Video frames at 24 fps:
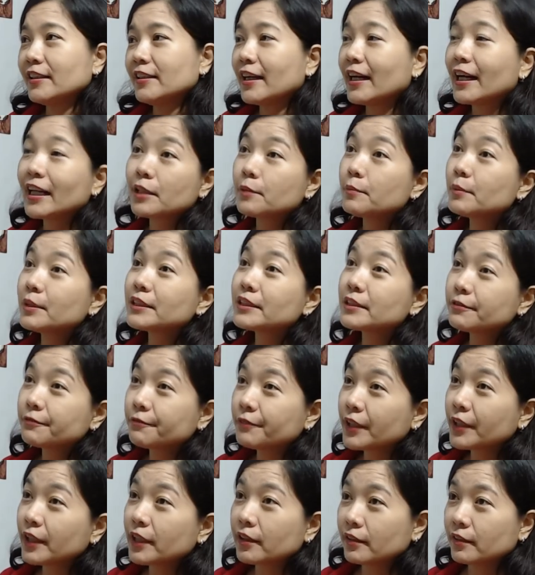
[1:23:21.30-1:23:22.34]
animals
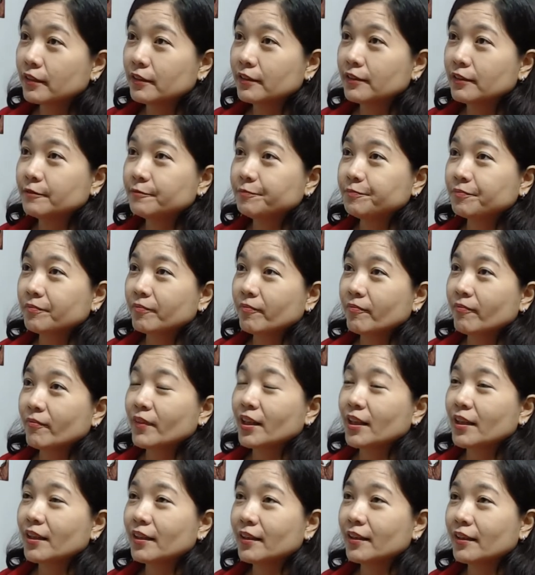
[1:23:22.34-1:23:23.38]
feel.
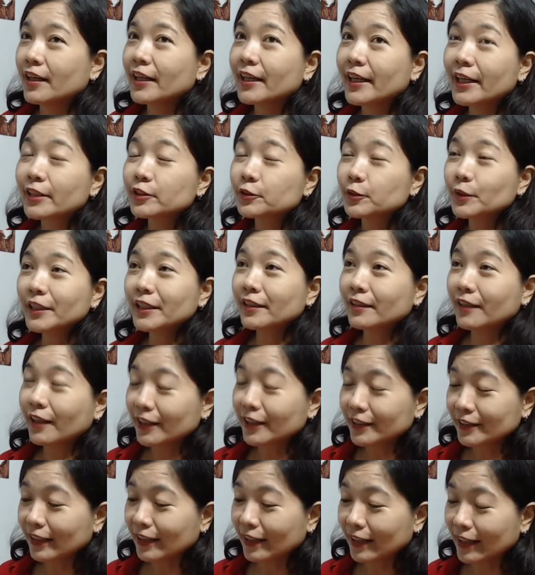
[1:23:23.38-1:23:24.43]
Uh, I actually
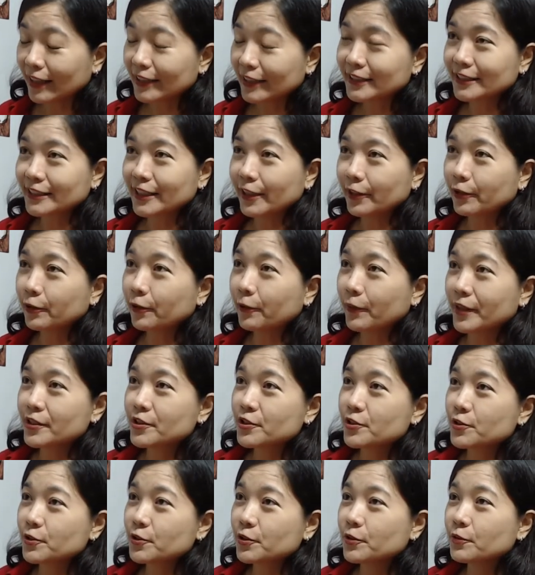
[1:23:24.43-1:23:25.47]
got asked that
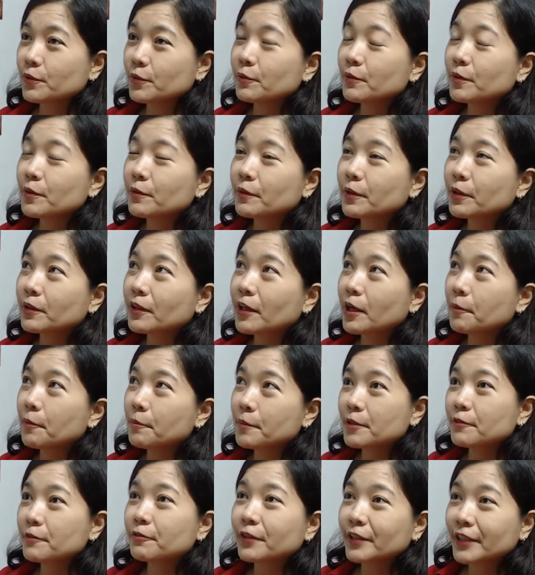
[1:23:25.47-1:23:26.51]
question when we were
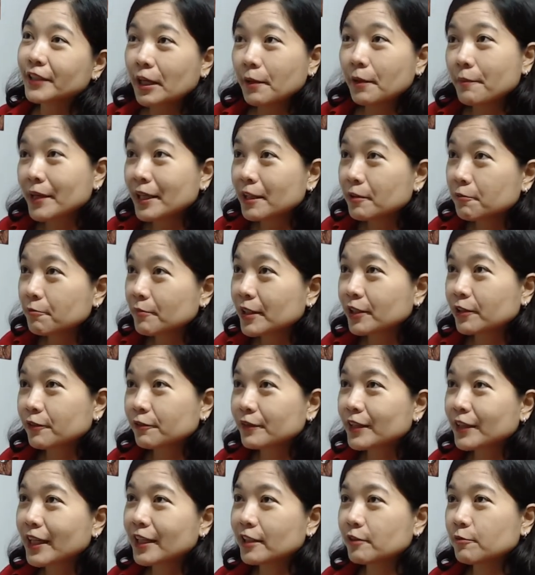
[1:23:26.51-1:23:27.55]
lobbying for the amendment
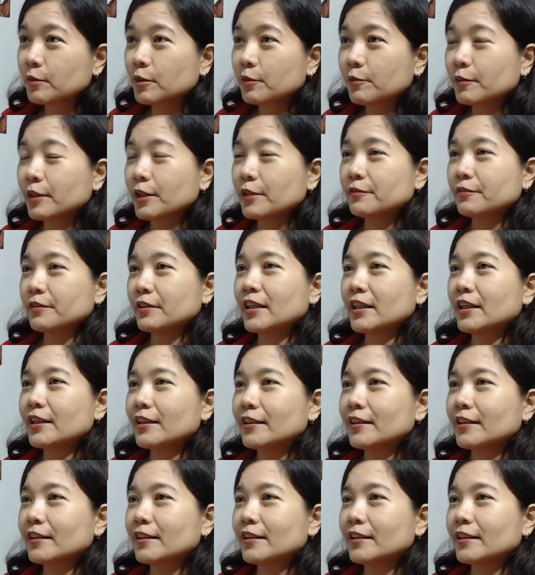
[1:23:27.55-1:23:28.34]
of the Animal Welfare Act.